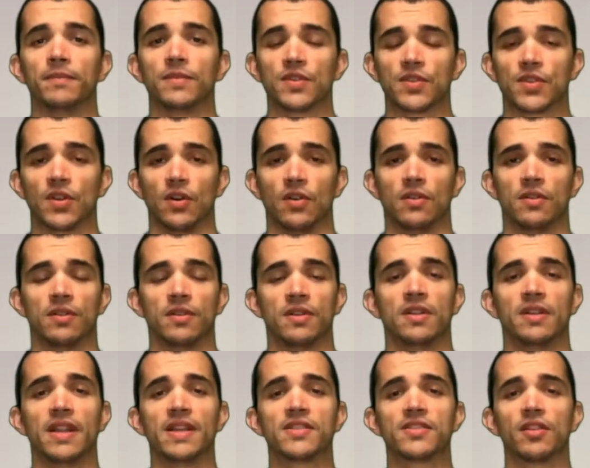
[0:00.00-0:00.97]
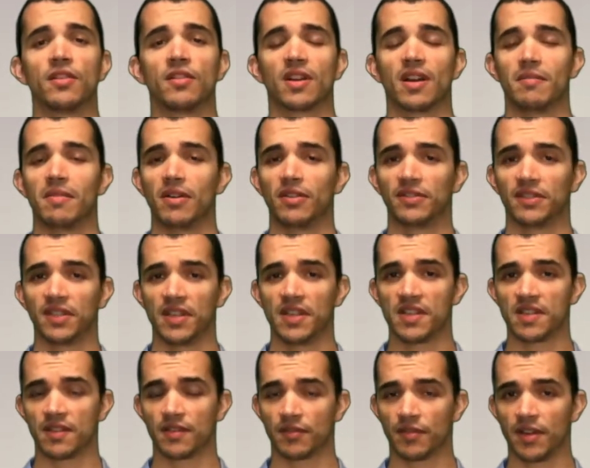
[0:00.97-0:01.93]
so let's talk about
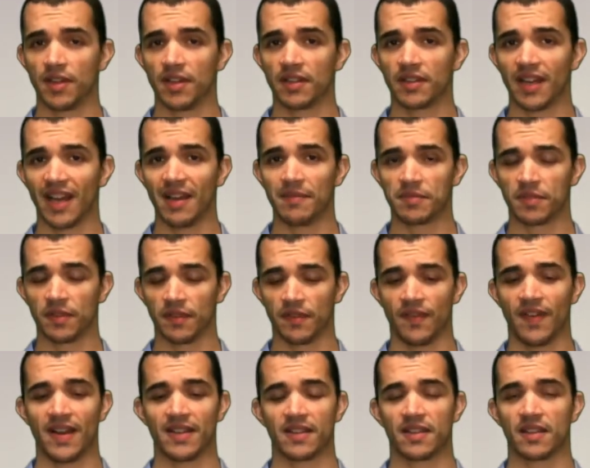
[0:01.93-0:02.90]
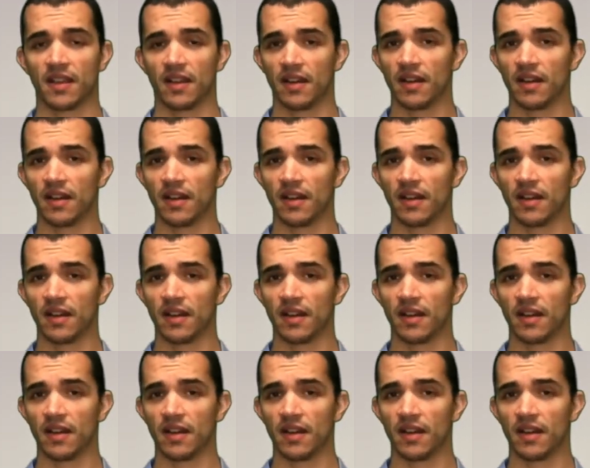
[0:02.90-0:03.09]
these 3 types of fats.